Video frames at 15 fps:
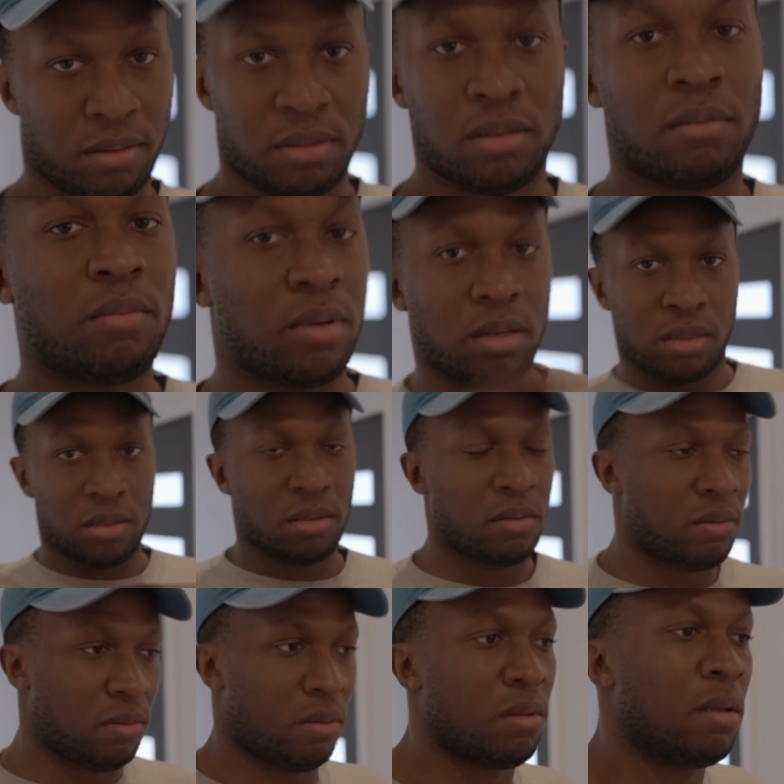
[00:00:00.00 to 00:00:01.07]
I'm
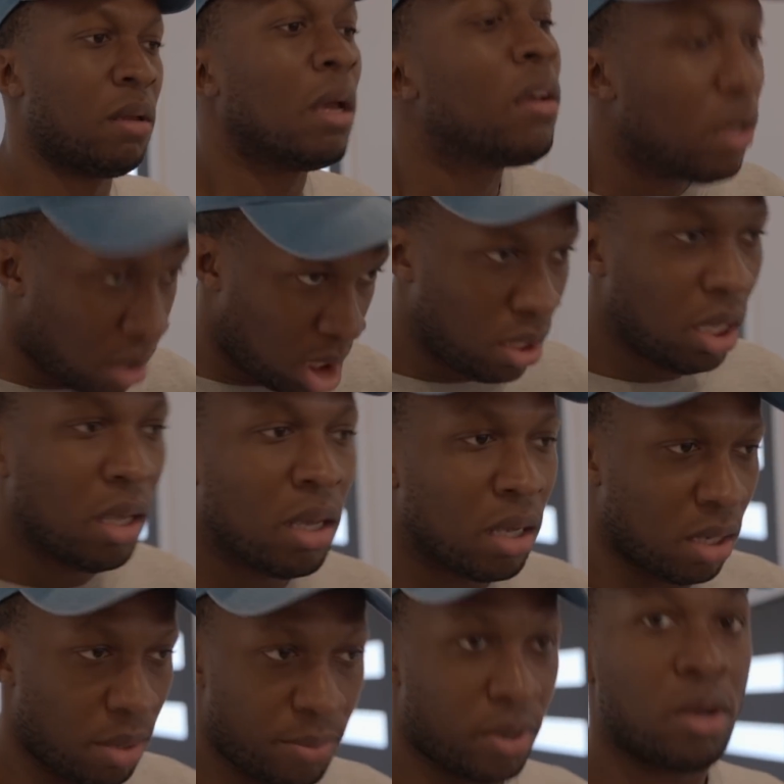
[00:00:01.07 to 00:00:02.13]

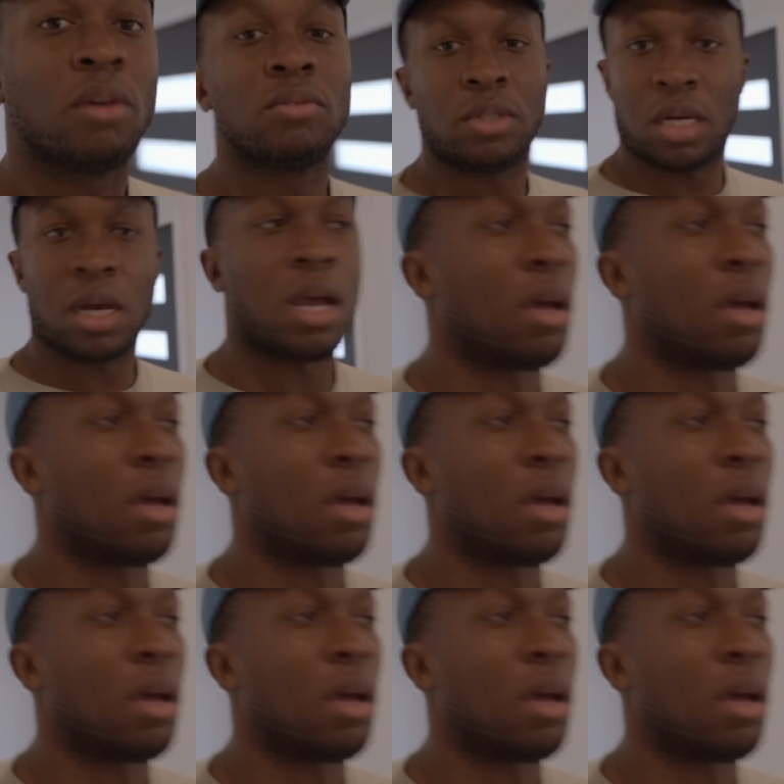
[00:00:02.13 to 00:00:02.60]
gonna go check